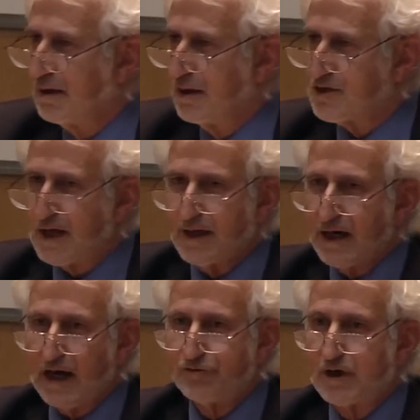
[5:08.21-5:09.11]
He said, I
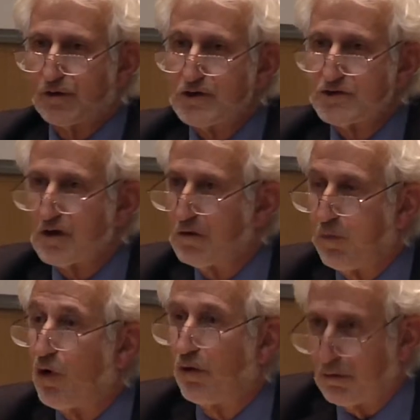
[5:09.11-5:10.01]
have a crystal
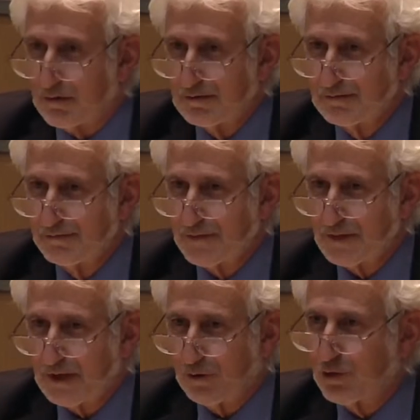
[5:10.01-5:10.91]
ball
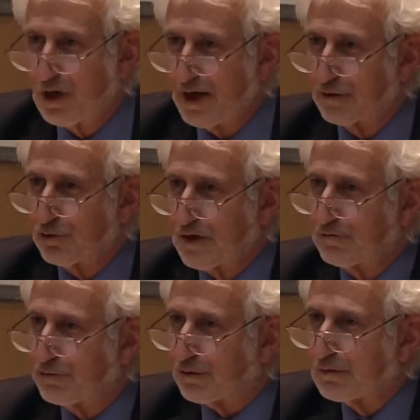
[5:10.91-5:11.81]
I would like to
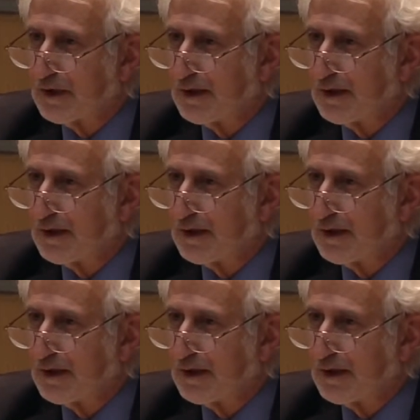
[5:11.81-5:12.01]
give you.